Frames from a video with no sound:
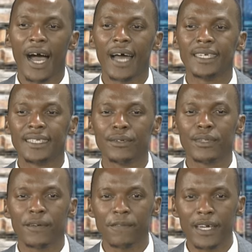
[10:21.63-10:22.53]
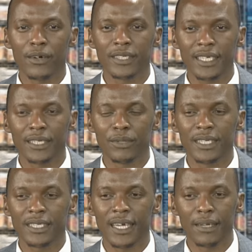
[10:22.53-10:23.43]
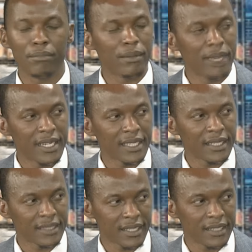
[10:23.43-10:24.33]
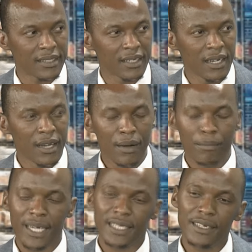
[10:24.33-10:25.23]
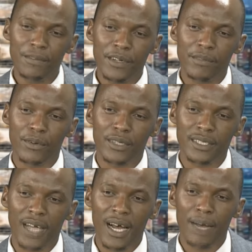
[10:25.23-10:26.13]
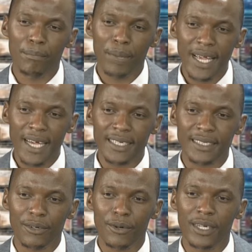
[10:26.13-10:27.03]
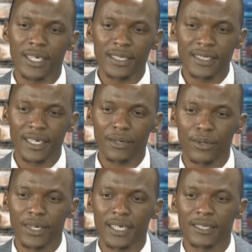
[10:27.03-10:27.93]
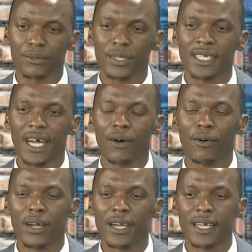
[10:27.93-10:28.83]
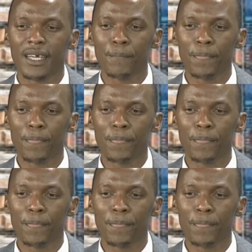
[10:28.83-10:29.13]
until the final stage, which is the implementation stage. Mm-hmm. But if you have got players or key stakeholders which are only